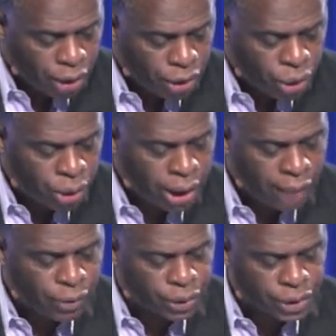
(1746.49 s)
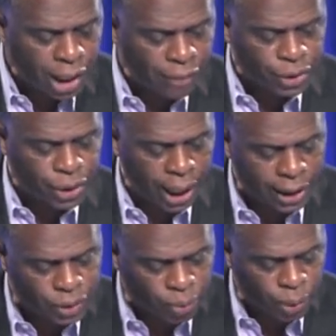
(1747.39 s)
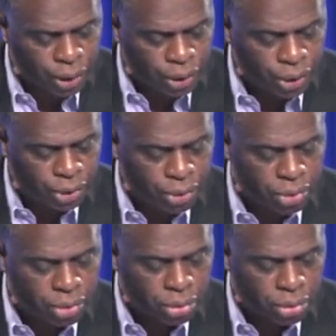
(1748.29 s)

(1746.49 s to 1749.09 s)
You give yourself a chance when you